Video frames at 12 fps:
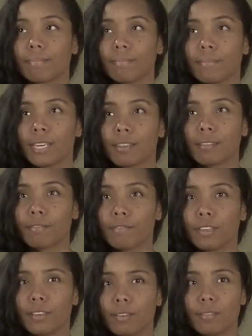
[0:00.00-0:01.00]
because it
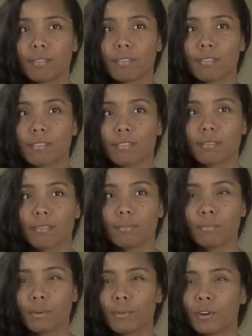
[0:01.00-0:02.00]
feels
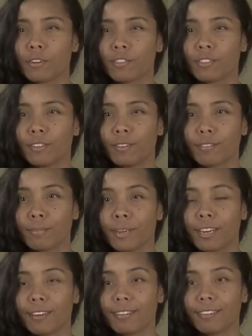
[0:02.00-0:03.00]
more personal
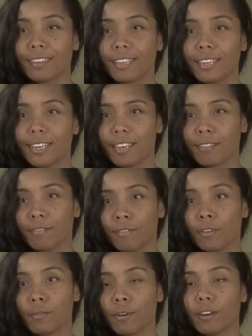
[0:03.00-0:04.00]
somehow as a
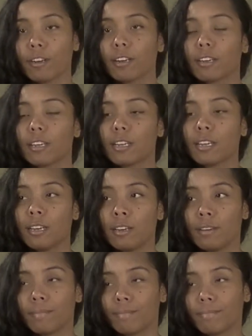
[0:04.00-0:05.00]
viewer.
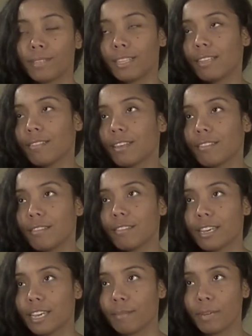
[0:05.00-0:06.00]
But that's not to
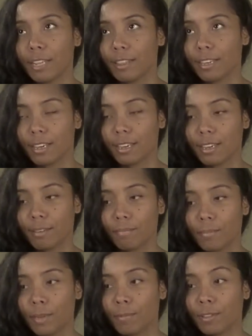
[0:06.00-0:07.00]
say, I think
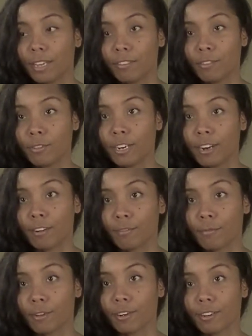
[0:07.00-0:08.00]
people that do
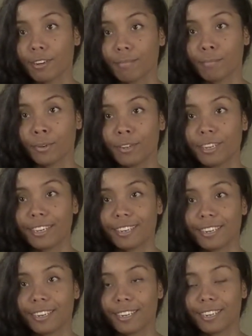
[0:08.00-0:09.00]
narrative work are
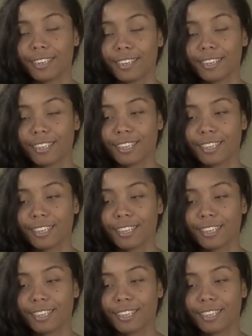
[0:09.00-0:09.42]
brilliant, and